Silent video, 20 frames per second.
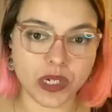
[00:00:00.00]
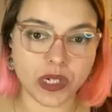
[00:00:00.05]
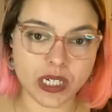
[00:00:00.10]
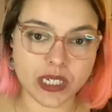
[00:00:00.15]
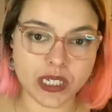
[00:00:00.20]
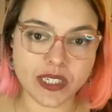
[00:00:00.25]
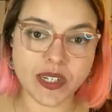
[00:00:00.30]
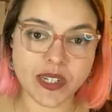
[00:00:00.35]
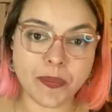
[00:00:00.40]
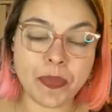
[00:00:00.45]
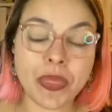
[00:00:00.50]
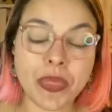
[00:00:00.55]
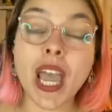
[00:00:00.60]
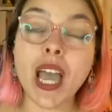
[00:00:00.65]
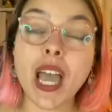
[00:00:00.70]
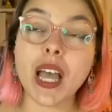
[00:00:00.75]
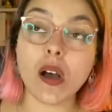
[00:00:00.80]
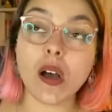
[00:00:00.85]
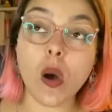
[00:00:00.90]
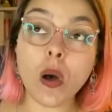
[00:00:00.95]
word.
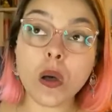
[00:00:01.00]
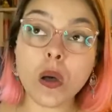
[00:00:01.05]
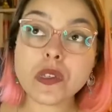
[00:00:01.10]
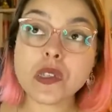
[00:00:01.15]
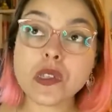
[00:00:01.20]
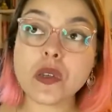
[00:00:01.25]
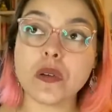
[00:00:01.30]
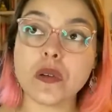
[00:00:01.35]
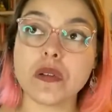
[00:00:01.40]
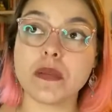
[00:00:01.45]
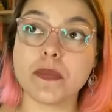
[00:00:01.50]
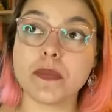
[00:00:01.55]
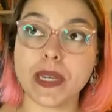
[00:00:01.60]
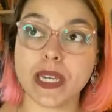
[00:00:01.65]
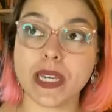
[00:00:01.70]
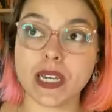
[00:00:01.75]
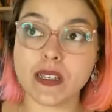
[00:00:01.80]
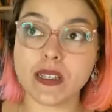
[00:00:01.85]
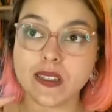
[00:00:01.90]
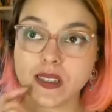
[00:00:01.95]
Also,
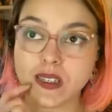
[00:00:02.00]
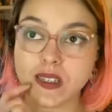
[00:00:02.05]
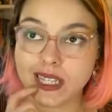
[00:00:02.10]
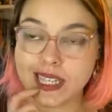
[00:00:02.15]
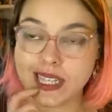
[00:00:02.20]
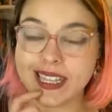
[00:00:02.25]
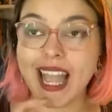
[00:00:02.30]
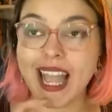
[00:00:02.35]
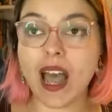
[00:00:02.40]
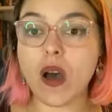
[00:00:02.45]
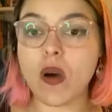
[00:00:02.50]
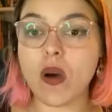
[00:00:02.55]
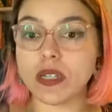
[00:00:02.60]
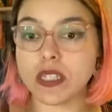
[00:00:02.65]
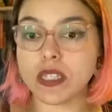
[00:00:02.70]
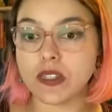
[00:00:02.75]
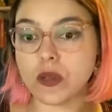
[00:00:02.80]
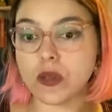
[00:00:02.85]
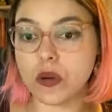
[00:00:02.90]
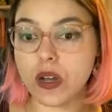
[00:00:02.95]
because now
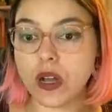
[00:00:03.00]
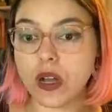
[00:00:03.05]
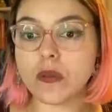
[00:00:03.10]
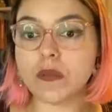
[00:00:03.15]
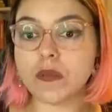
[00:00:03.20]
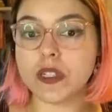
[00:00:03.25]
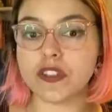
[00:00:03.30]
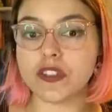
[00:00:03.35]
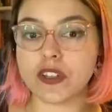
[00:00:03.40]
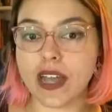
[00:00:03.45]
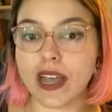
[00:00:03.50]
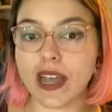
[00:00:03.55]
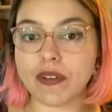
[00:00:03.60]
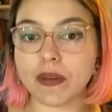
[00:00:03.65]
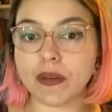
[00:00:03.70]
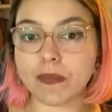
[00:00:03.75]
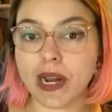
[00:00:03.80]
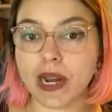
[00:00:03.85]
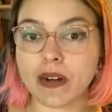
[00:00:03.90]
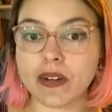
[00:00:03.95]
it's so common to have
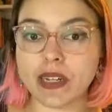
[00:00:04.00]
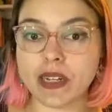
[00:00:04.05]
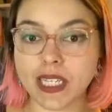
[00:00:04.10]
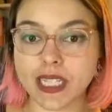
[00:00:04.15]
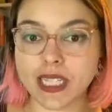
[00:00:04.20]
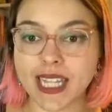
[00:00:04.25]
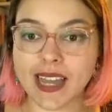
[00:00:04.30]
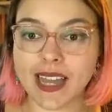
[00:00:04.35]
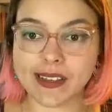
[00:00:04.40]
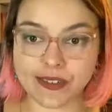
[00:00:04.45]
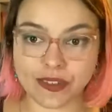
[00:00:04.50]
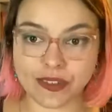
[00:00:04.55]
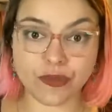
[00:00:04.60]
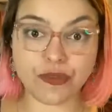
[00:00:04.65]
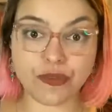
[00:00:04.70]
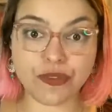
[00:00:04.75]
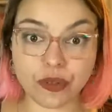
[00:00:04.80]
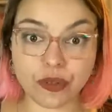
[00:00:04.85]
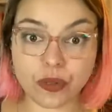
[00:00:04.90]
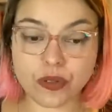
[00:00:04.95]
Americanized
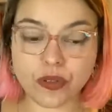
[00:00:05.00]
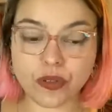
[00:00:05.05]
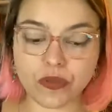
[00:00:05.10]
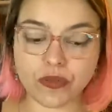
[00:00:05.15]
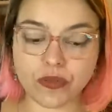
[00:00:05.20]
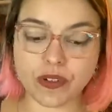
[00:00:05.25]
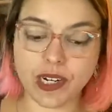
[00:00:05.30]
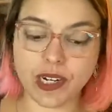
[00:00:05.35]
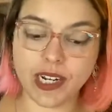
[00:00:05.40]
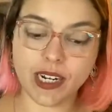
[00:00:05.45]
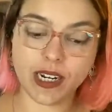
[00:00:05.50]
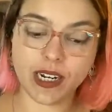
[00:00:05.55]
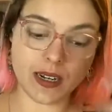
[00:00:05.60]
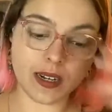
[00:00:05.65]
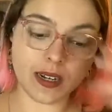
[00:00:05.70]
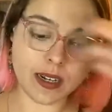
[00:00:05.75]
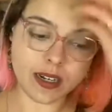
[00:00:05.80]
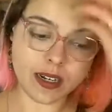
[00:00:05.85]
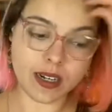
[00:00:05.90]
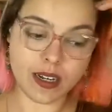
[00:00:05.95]
food over
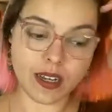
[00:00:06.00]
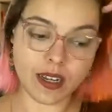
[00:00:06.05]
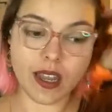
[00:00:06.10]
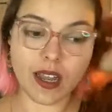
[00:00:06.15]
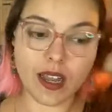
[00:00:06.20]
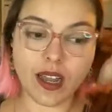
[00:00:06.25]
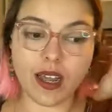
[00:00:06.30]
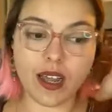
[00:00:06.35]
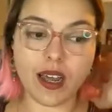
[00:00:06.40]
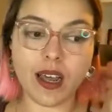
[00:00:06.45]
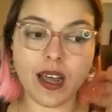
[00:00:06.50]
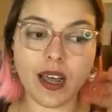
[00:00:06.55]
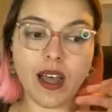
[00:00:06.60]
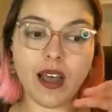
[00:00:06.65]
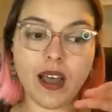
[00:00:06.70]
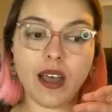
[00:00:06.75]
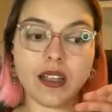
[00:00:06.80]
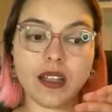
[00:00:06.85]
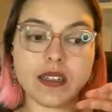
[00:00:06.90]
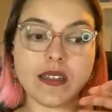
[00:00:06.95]
here,
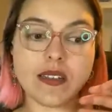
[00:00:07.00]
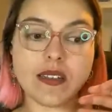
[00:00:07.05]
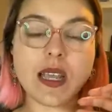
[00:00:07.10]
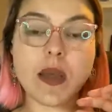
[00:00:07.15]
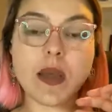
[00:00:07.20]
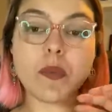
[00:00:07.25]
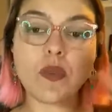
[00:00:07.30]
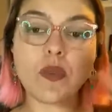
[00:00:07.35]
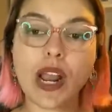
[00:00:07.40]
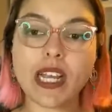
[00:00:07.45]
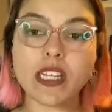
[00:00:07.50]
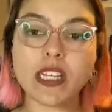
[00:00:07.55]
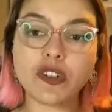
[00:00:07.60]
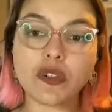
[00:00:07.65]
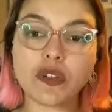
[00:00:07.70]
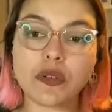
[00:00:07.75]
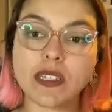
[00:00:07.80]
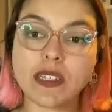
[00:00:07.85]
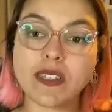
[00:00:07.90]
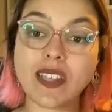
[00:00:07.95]
some
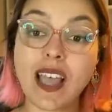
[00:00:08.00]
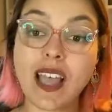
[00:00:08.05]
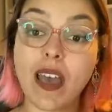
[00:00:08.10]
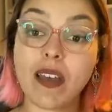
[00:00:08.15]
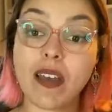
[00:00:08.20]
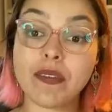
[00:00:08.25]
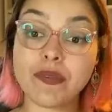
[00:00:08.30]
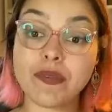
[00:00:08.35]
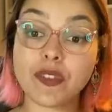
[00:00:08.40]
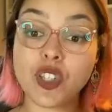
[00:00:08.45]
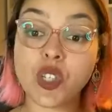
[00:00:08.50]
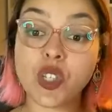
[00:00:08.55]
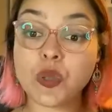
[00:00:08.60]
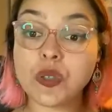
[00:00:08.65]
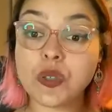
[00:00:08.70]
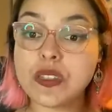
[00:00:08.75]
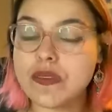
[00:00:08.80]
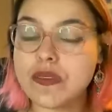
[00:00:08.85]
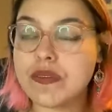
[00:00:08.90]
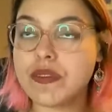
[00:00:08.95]
restaurants have two
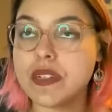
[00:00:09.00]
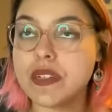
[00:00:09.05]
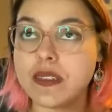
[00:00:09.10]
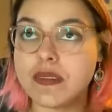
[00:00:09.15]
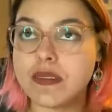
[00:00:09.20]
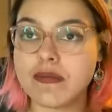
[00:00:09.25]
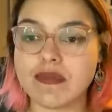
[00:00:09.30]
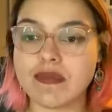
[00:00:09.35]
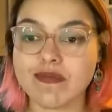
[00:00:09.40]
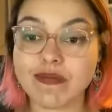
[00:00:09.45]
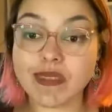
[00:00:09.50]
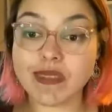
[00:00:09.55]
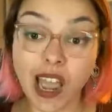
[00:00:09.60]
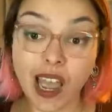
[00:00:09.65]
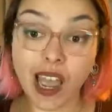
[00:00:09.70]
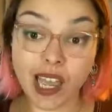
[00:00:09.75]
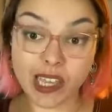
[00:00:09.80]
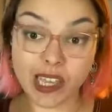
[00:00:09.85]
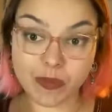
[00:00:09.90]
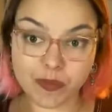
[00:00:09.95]
different
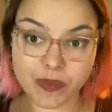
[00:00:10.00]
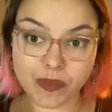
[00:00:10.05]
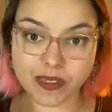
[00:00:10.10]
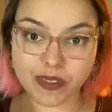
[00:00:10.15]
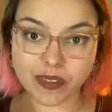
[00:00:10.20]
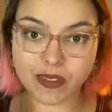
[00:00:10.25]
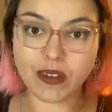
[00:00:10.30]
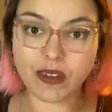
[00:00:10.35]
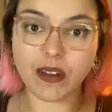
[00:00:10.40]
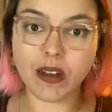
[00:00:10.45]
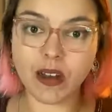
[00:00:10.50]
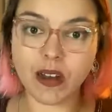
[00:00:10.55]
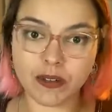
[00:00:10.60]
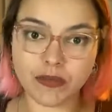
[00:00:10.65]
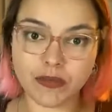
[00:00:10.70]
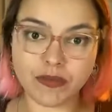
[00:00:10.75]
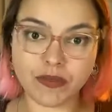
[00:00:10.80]
types of